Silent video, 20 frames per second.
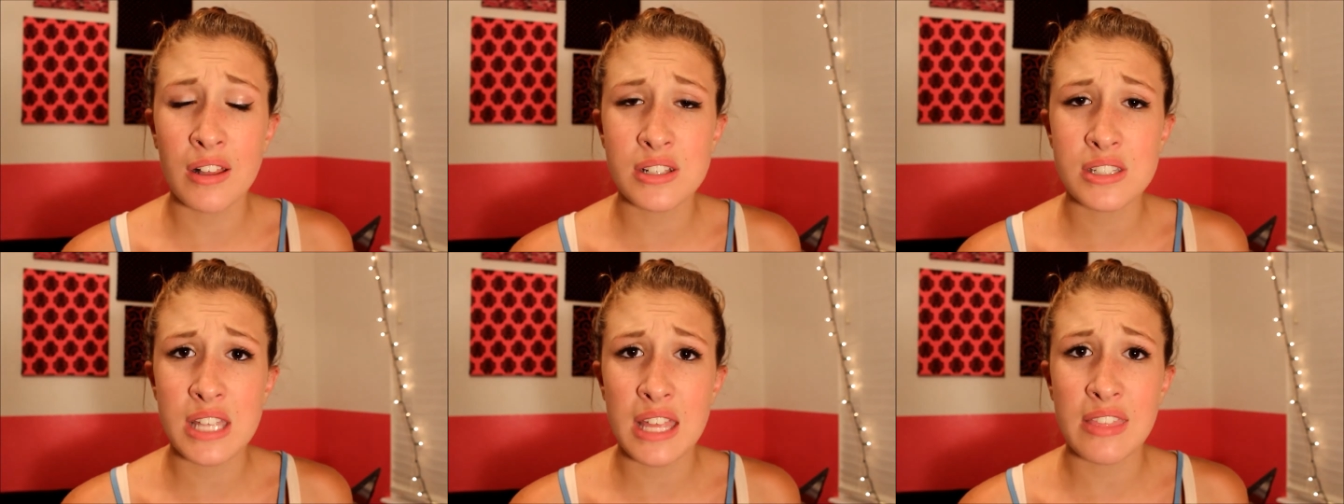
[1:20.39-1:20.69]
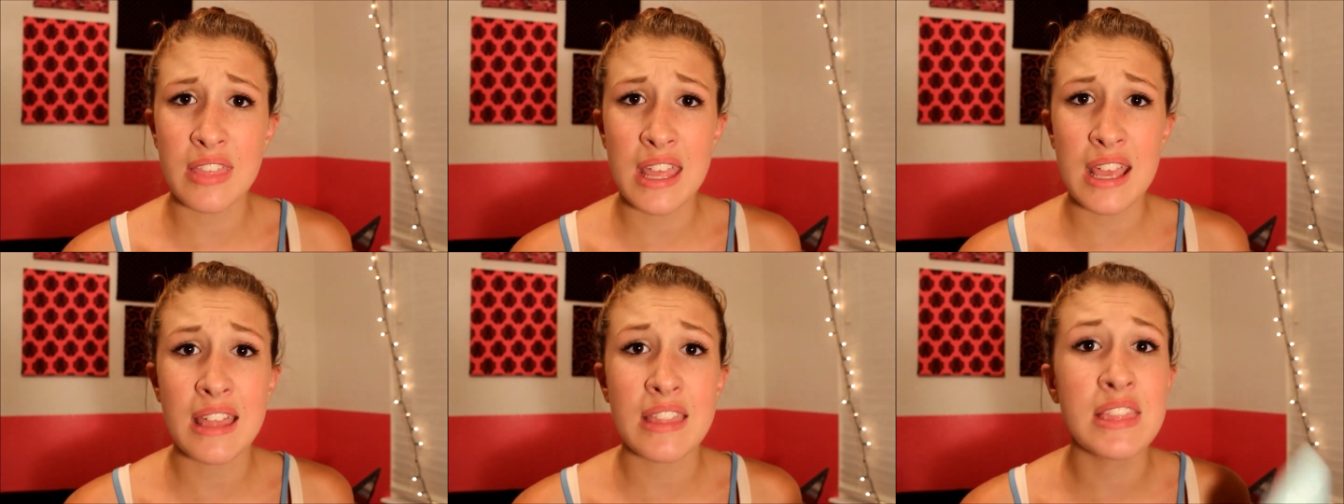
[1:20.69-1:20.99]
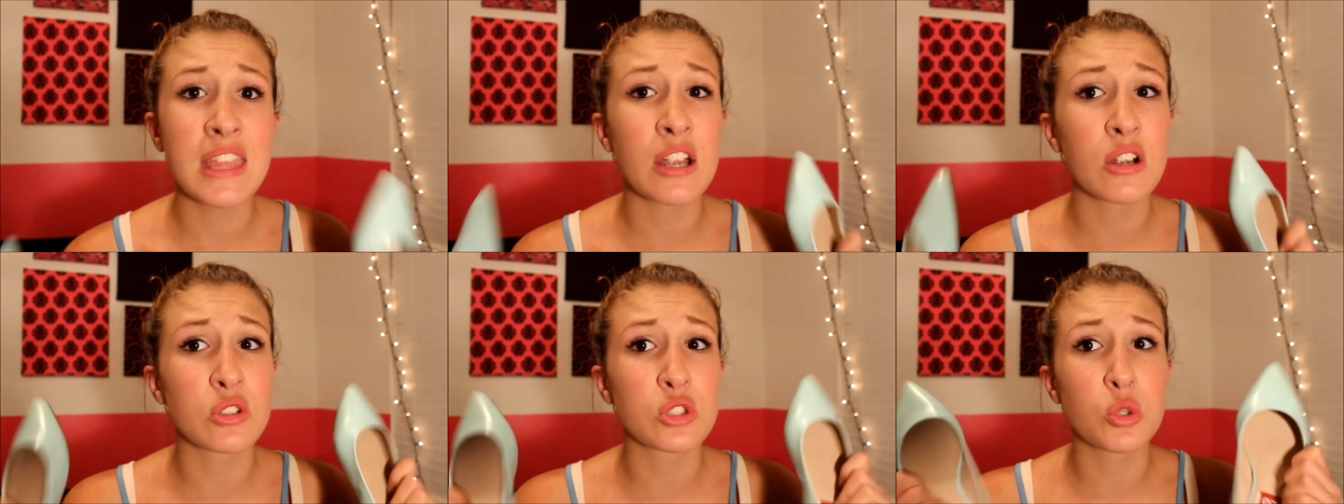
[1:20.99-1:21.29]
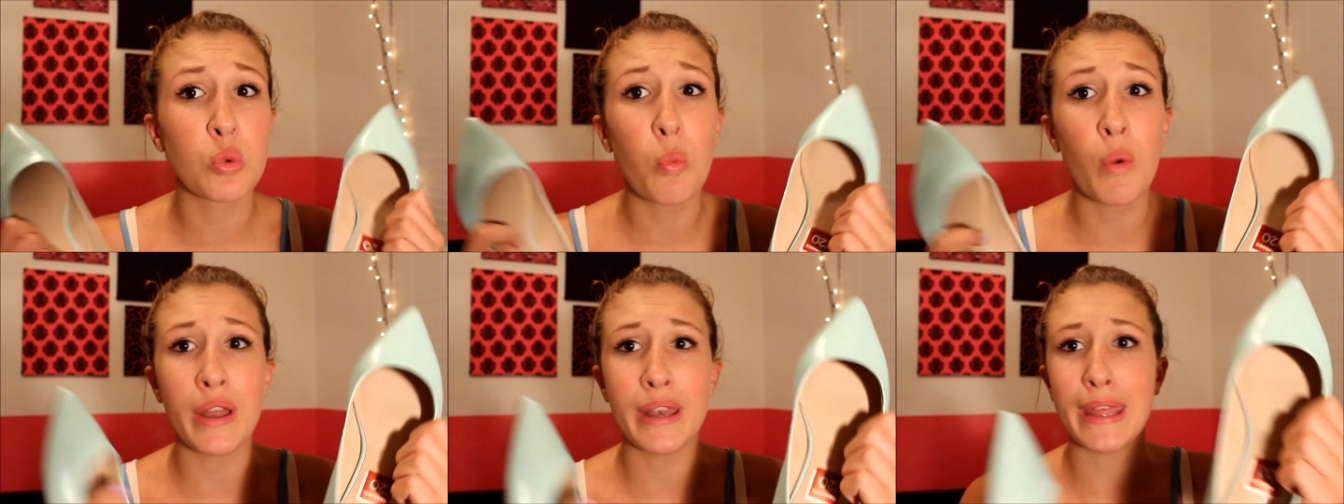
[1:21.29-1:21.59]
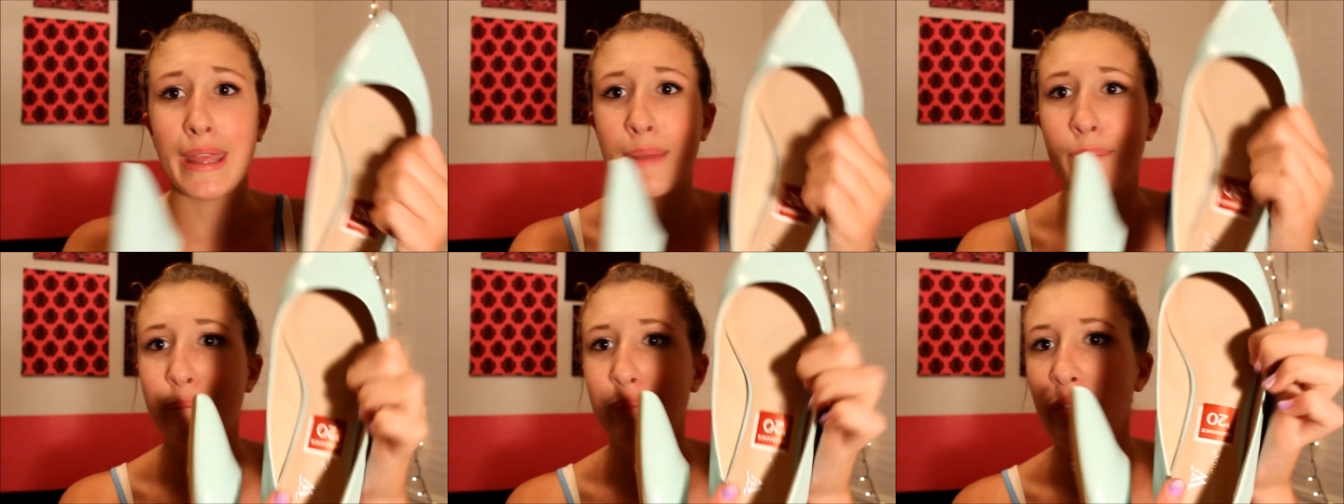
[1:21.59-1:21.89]
I think, and they were
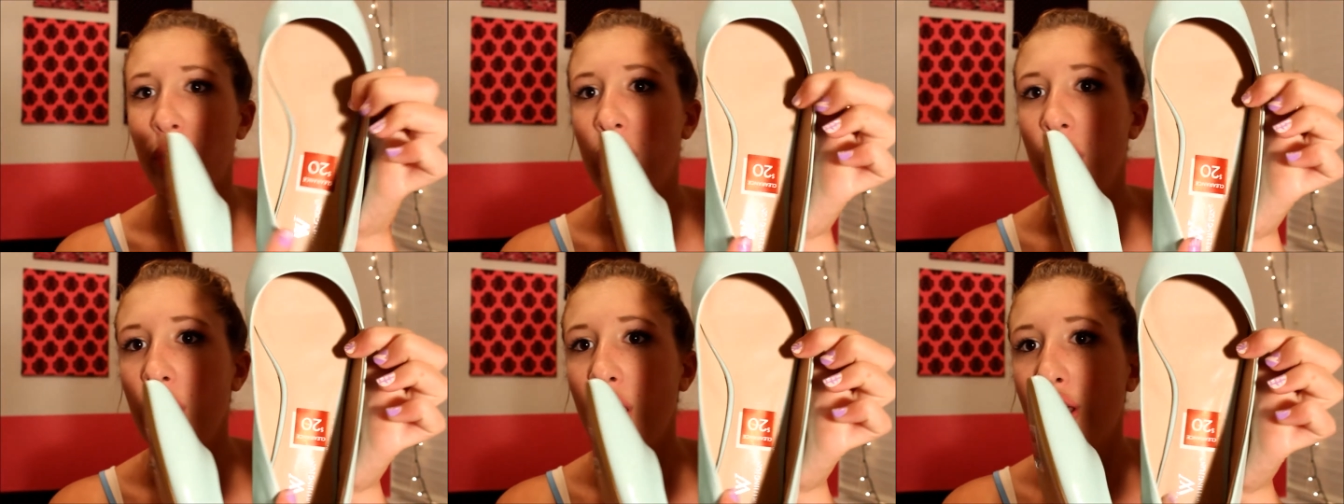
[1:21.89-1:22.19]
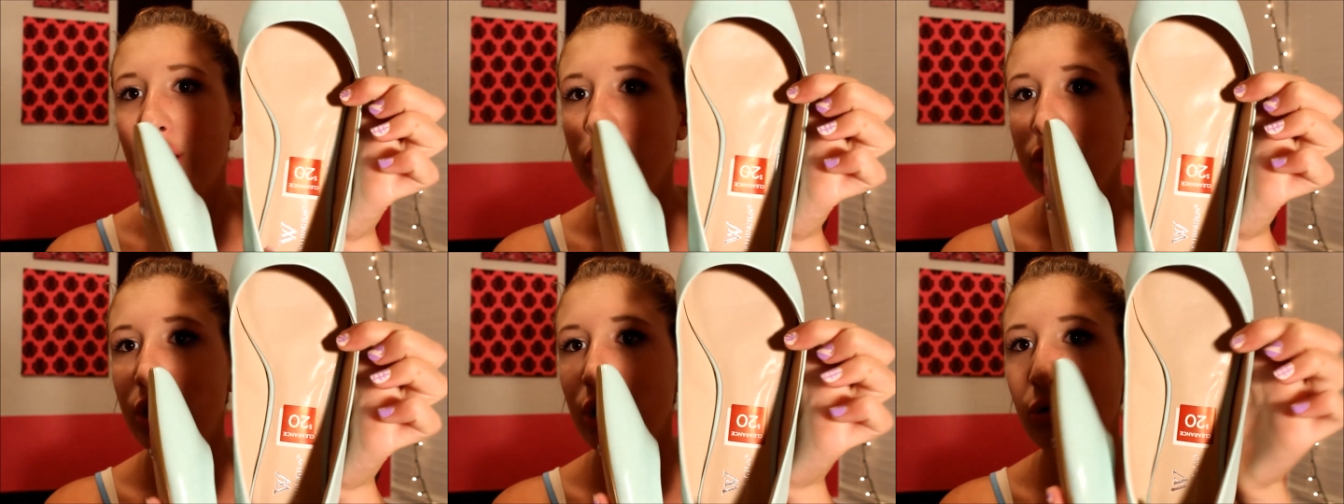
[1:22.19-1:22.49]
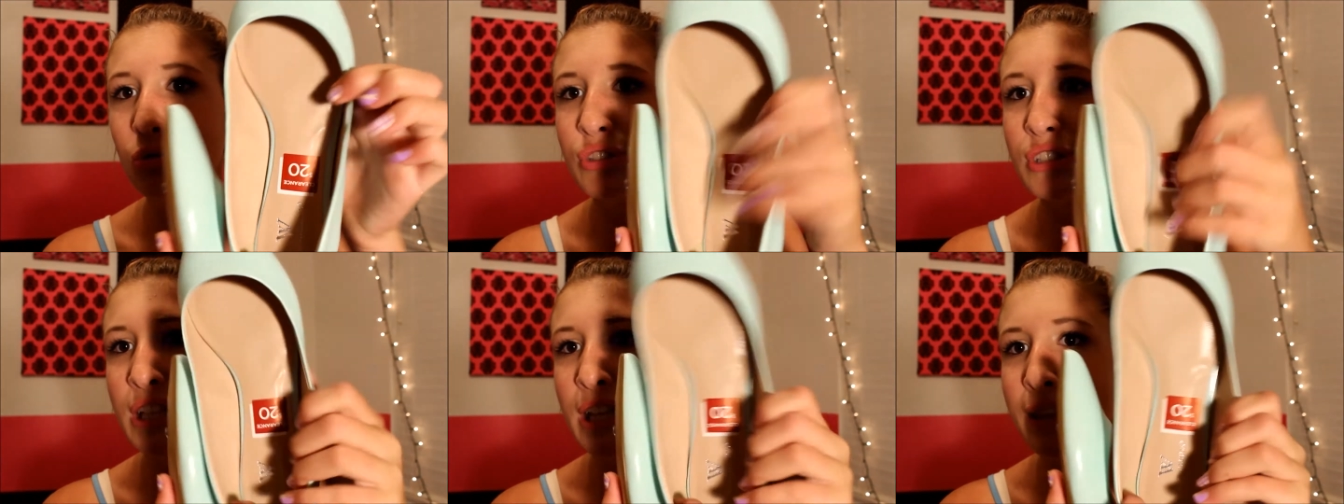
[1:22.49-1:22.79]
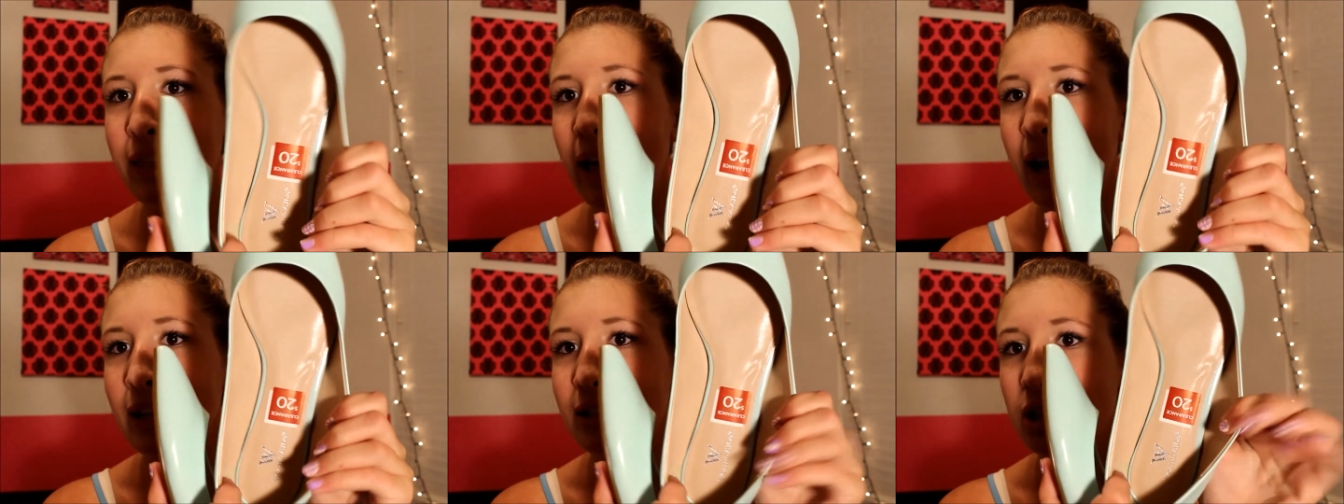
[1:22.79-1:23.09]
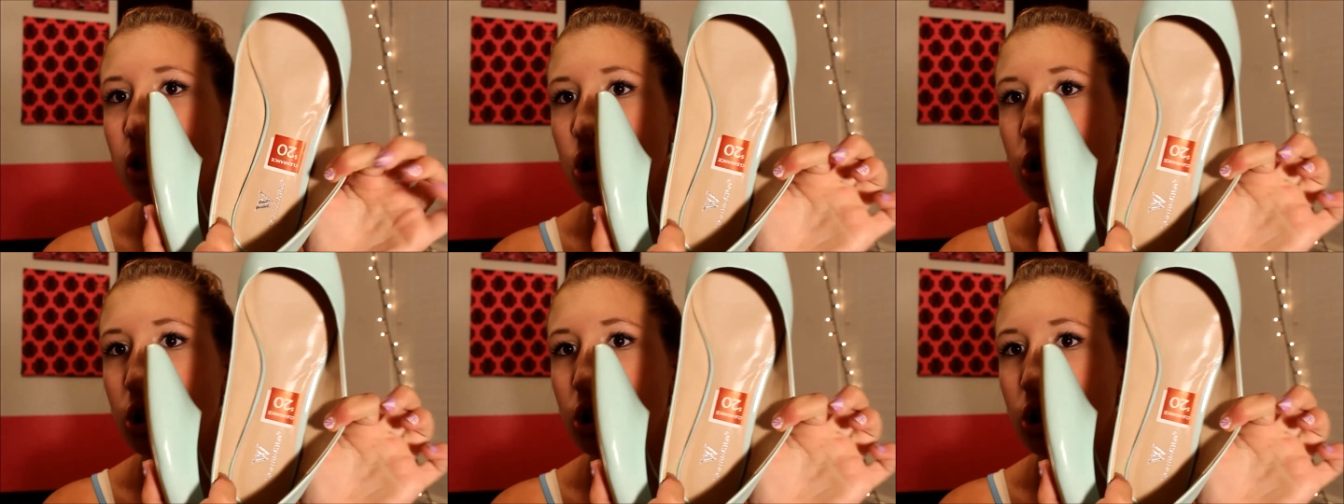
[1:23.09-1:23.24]
20 Do you see that?